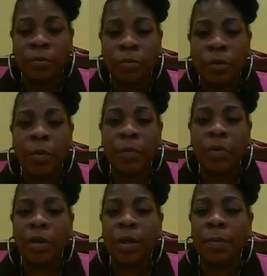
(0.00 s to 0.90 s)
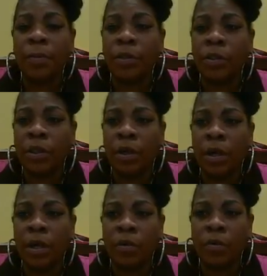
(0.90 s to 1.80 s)
Remember, the numbers are
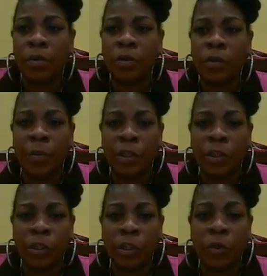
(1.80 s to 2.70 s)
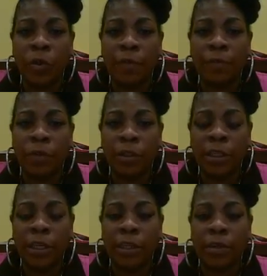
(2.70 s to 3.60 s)
out of order, so make sure you're on
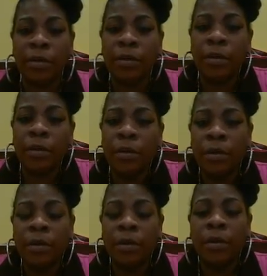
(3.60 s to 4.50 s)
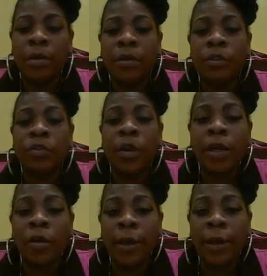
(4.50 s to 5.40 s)
14.
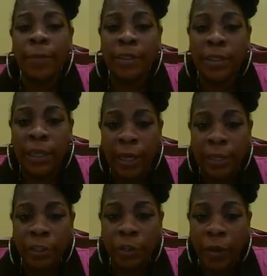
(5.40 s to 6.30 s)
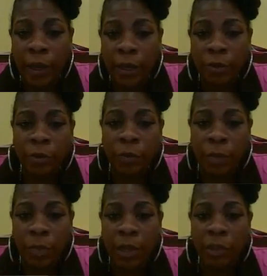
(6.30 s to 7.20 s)
Triangle ABC has 2 angles
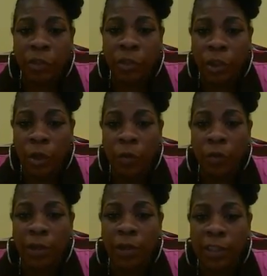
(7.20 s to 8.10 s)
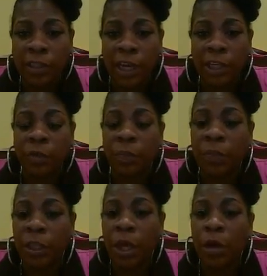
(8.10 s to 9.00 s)
with measures shown in the sketch
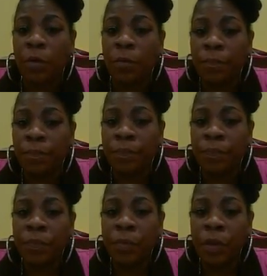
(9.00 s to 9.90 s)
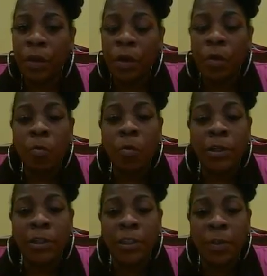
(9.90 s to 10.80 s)
below.
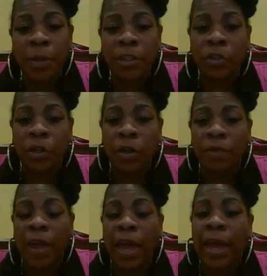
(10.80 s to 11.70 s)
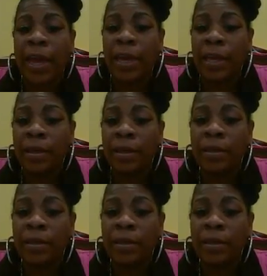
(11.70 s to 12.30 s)
What is the measure of A?